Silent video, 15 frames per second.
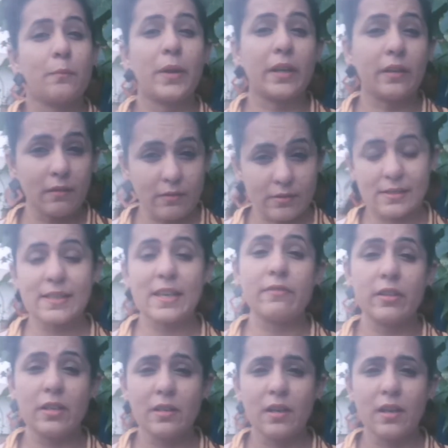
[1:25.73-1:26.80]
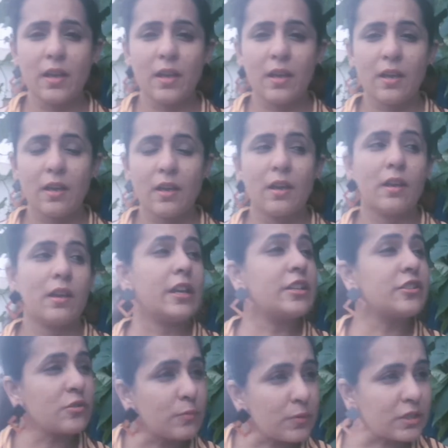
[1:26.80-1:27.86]
Beginners level,
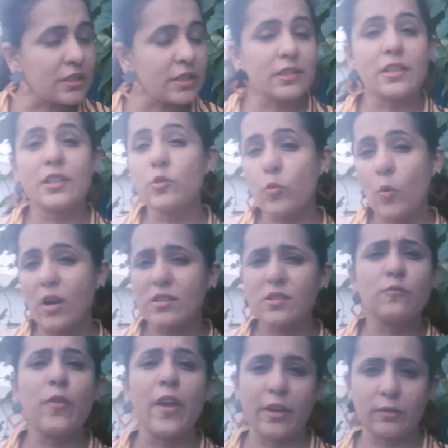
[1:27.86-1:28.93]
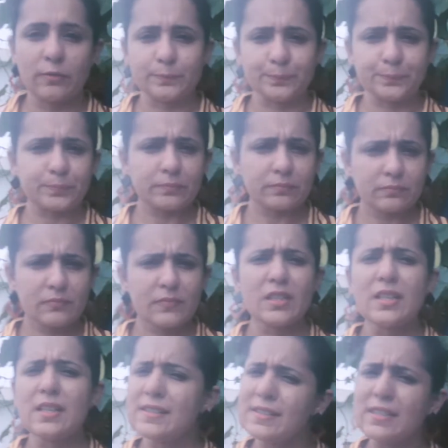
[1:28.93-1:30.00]
intermediate, advanced, where?
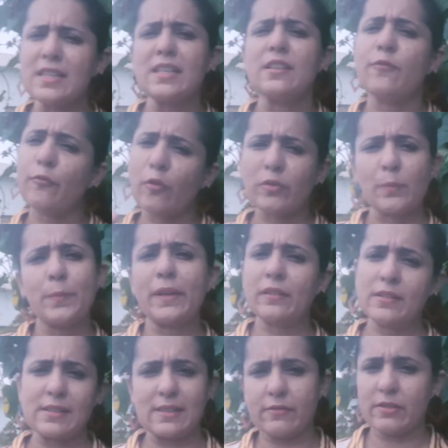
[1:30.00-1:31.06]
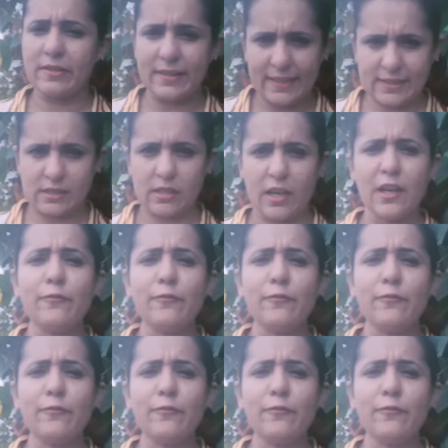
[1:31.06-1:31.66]
See, from the beginners level, let's start.